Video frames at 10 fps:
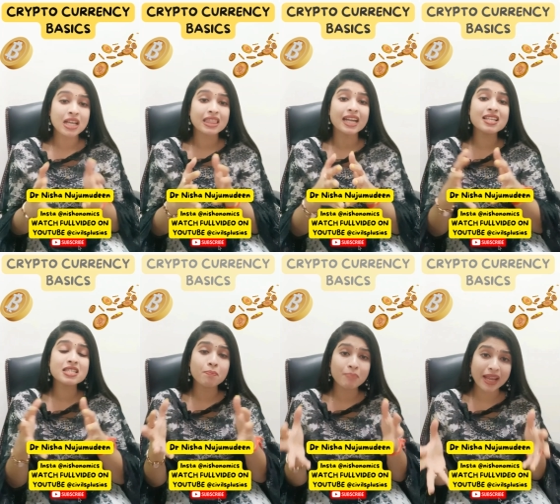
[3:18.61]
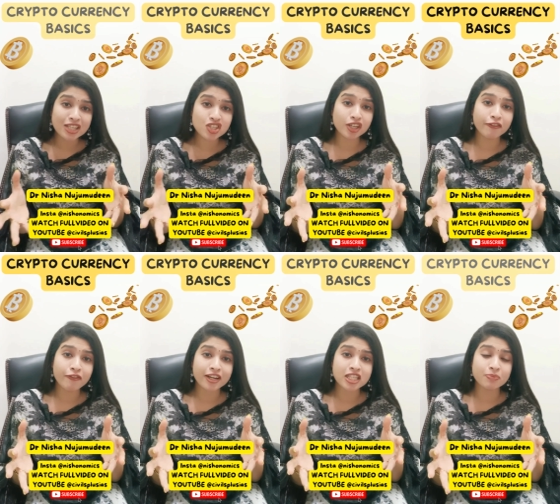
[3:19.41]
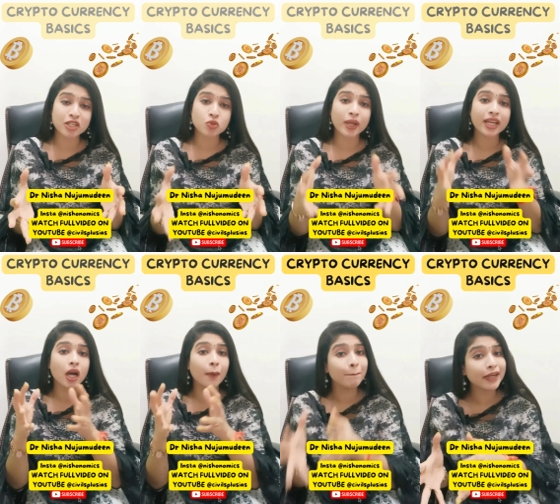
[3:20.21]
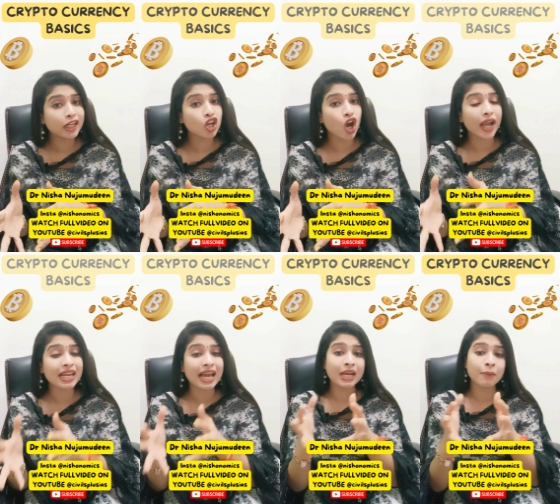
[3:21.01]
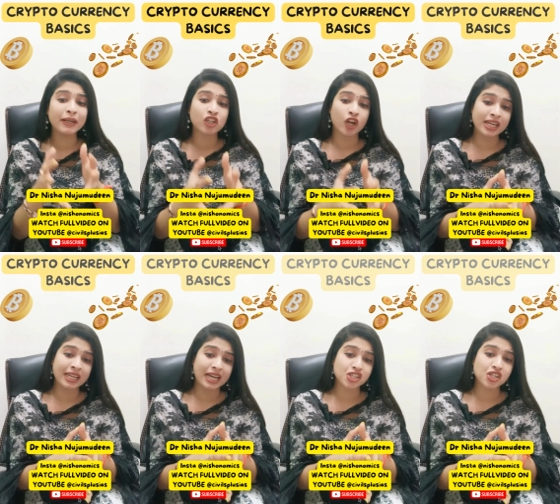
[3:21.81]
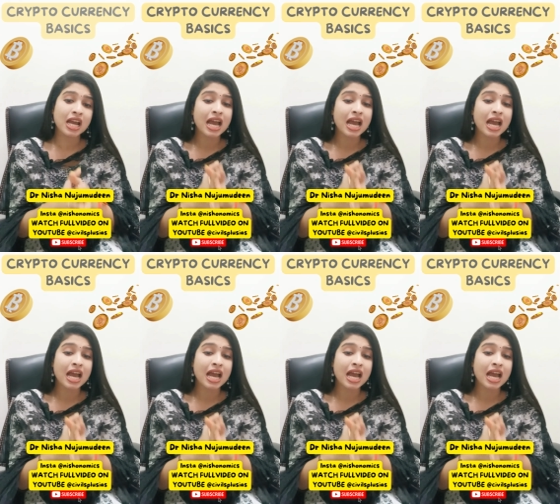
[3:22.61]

That is a major difference between a Bitcoin and a Bitcoin Cash.